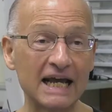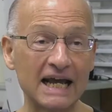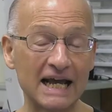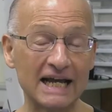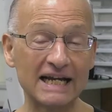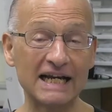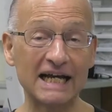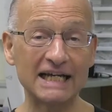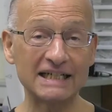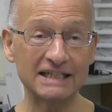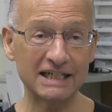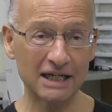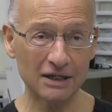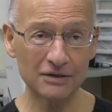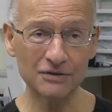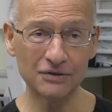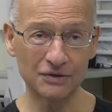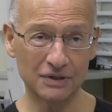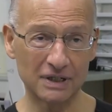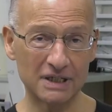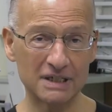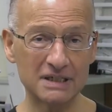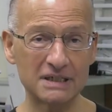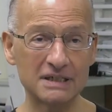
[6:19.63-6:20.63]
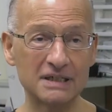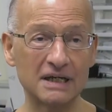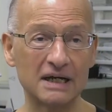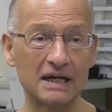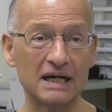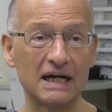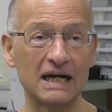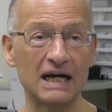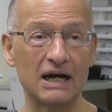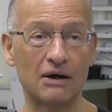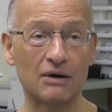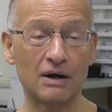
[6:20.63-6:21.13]
and i tell you this
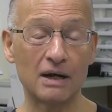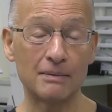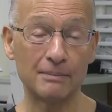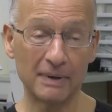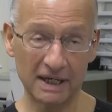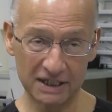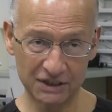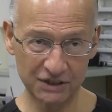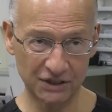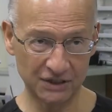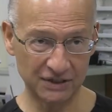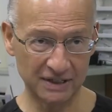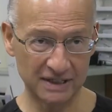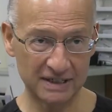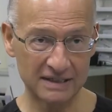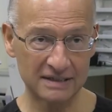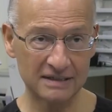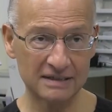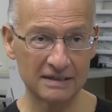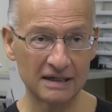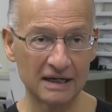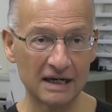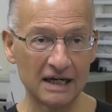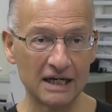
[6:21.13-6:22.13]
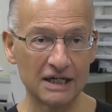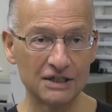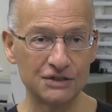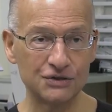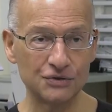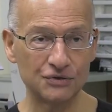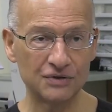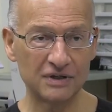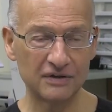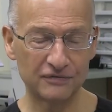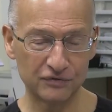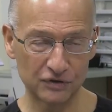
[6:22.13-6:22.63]
or i mention this
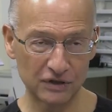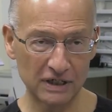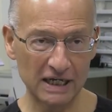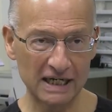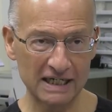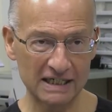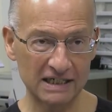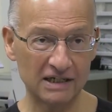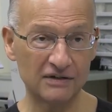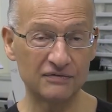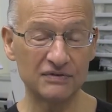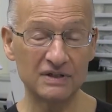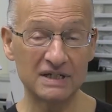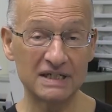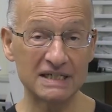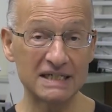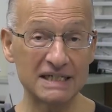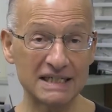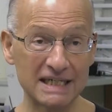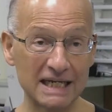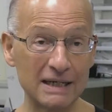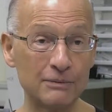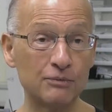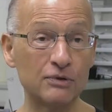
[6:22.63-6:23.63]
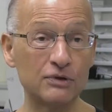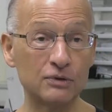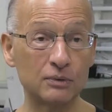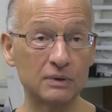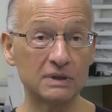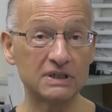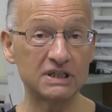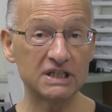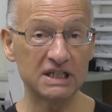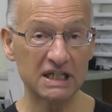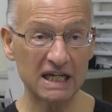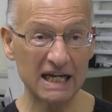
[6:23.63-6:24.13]
to give you an idea of the esteem with
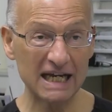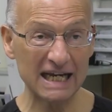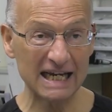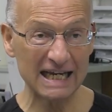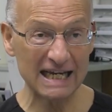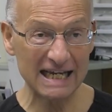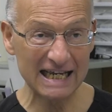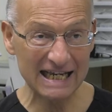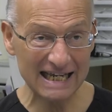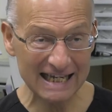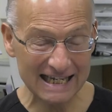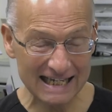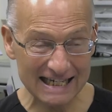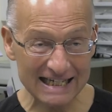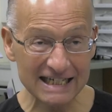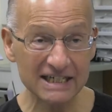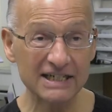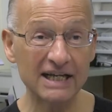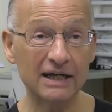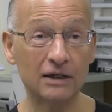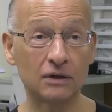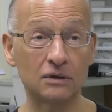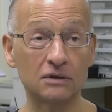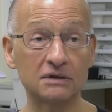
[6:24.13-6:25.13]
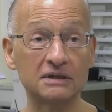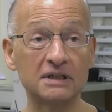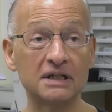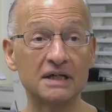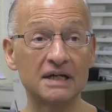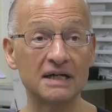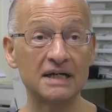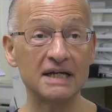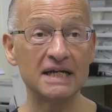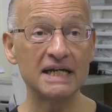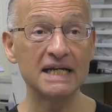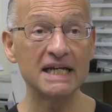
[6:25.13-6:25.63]
which he is held
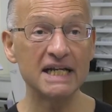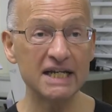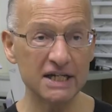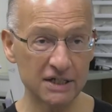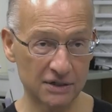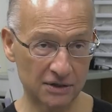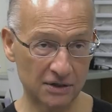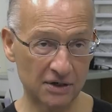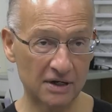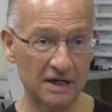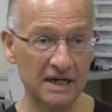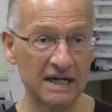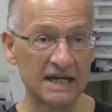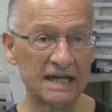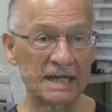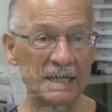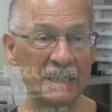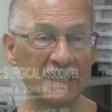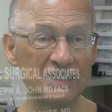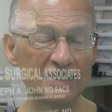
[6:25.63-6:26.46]
here he